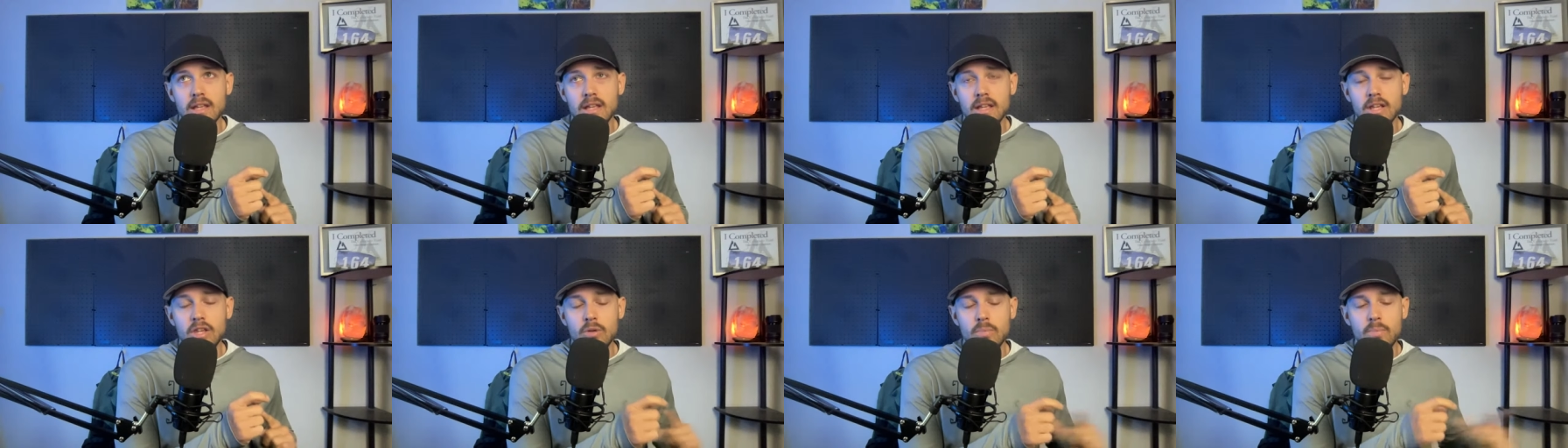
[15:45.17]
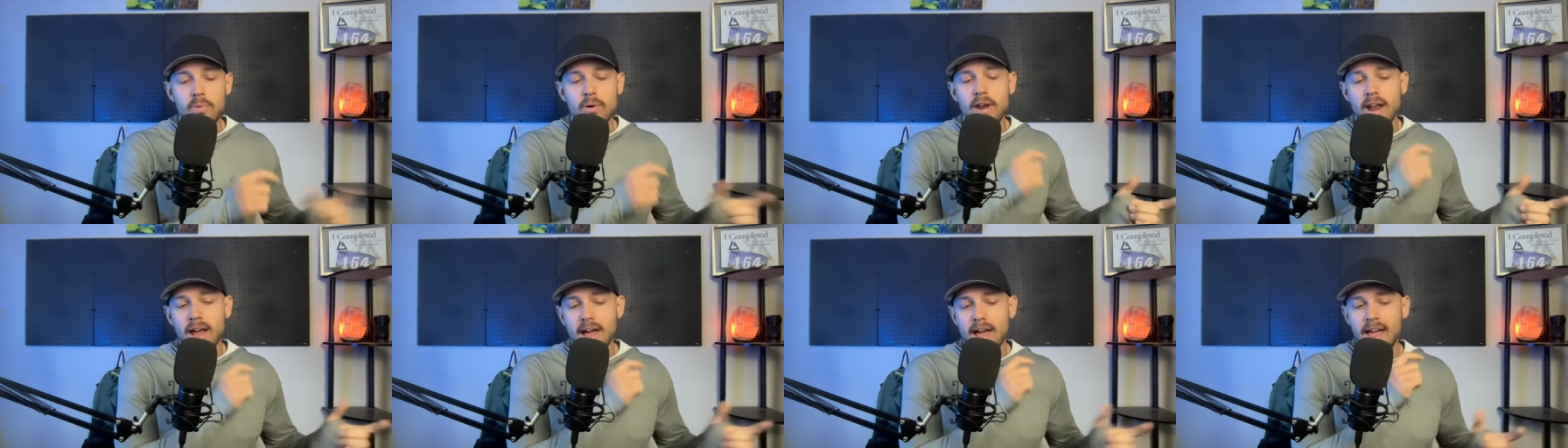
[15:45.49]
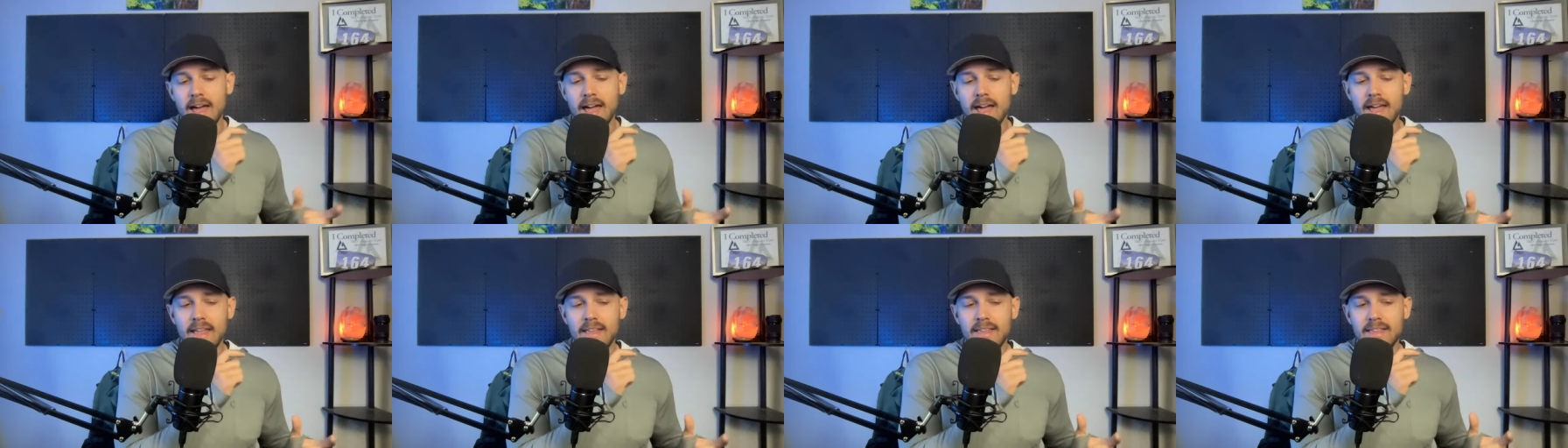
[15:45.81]
you put
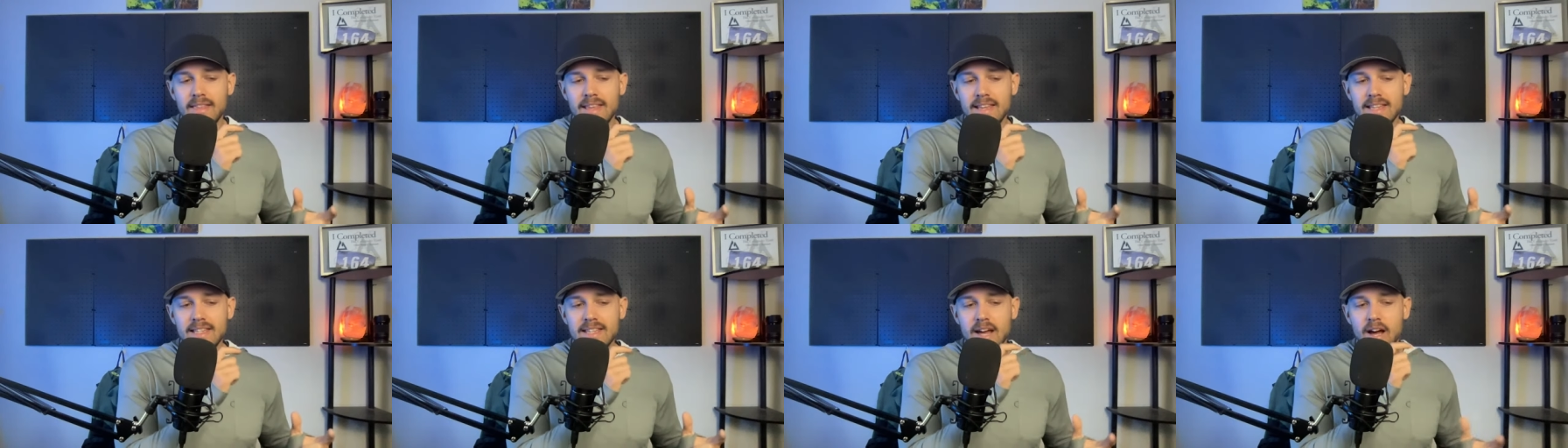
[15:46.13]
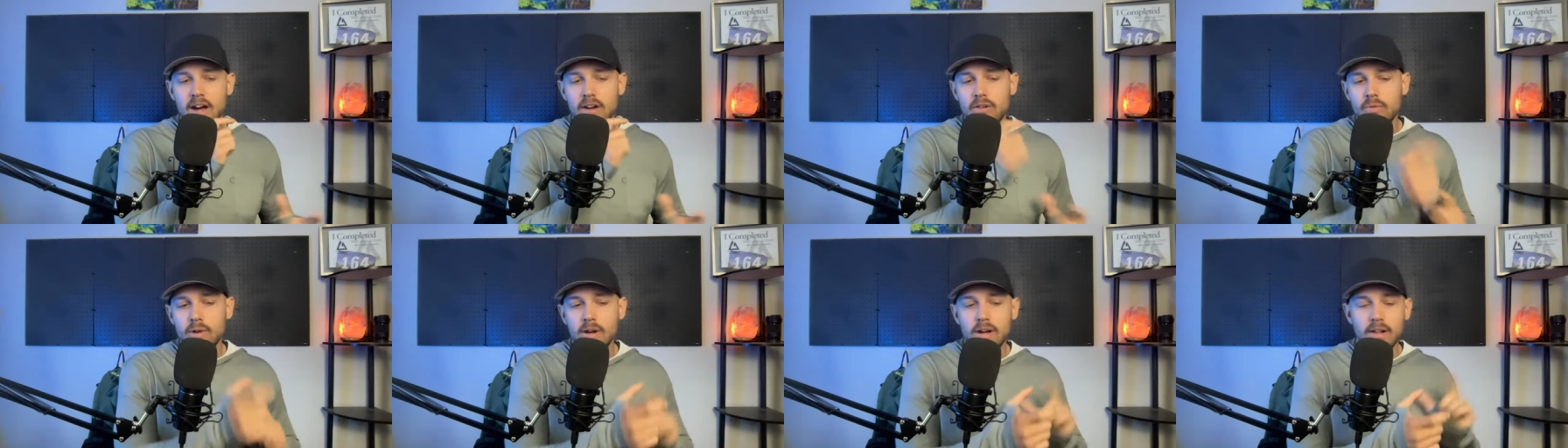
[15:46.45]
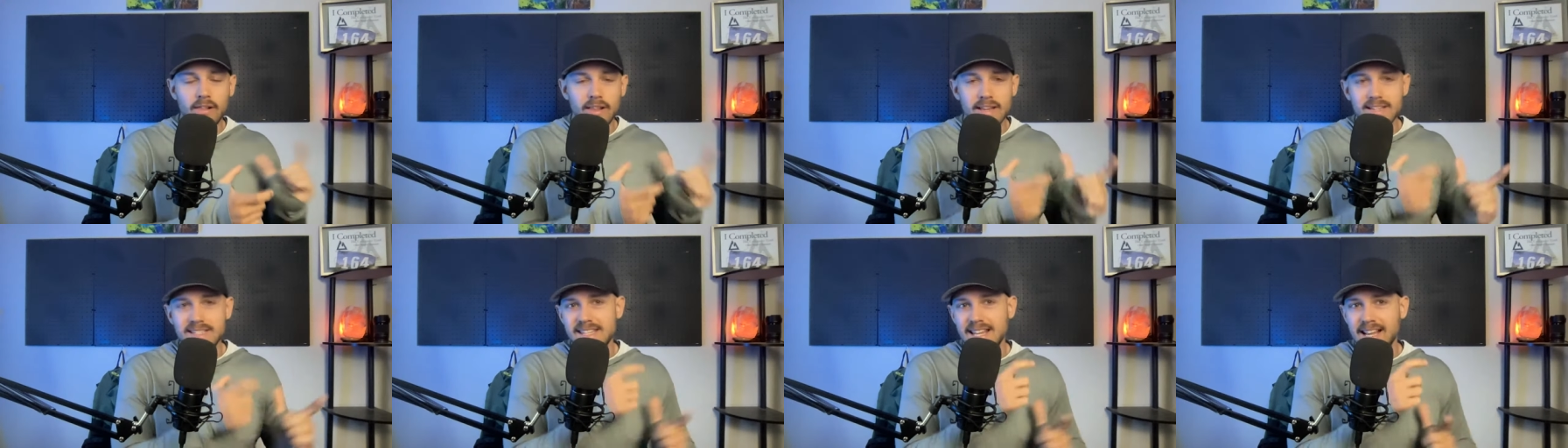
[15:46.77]
these
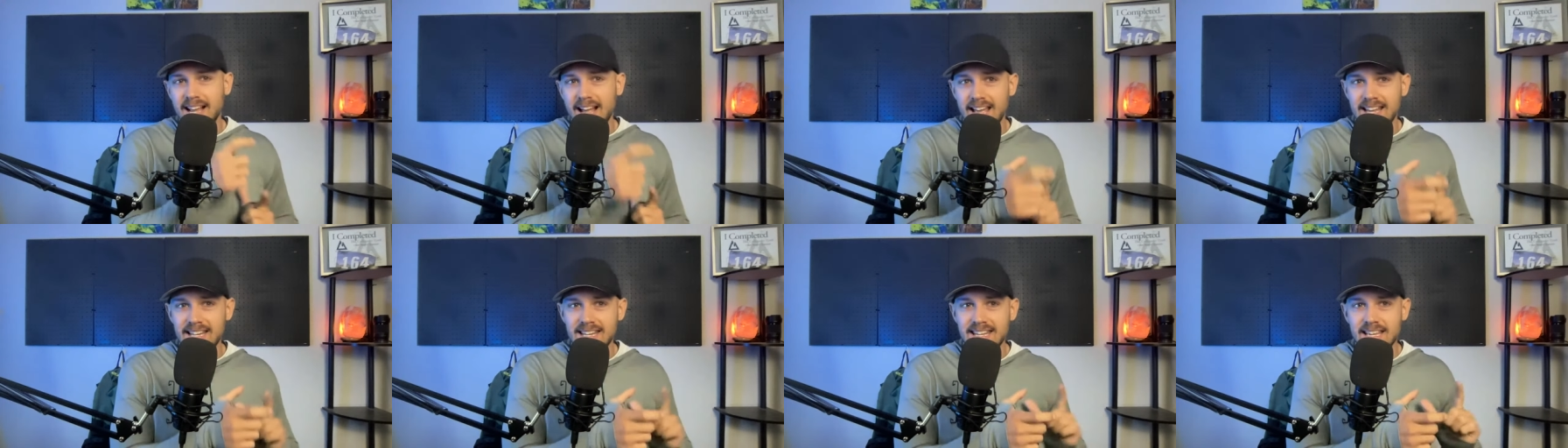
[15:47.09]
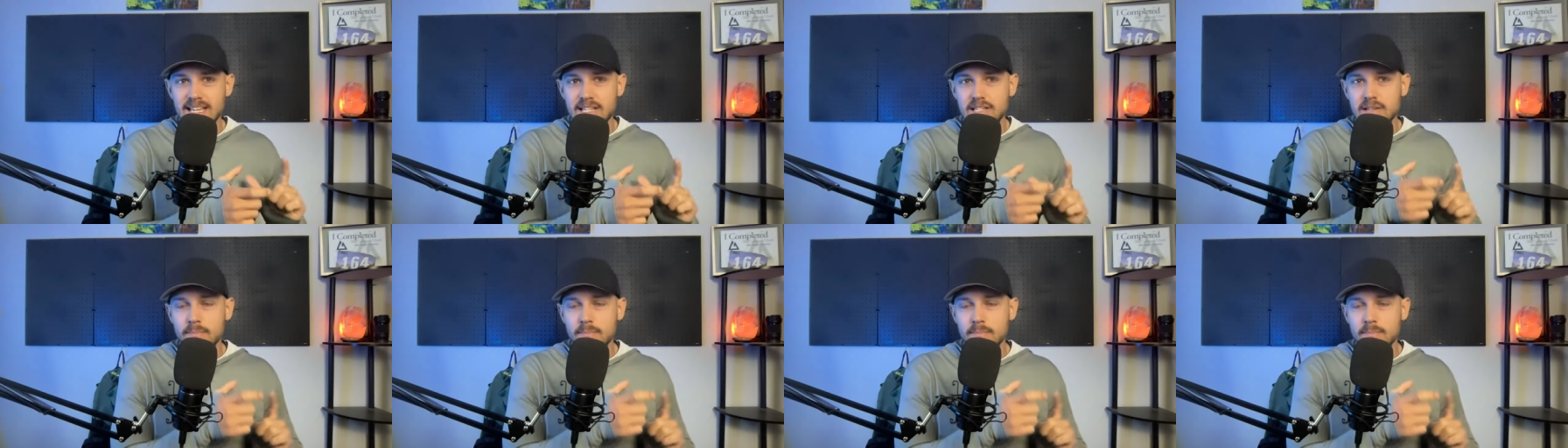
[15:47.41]
unrealistic ideas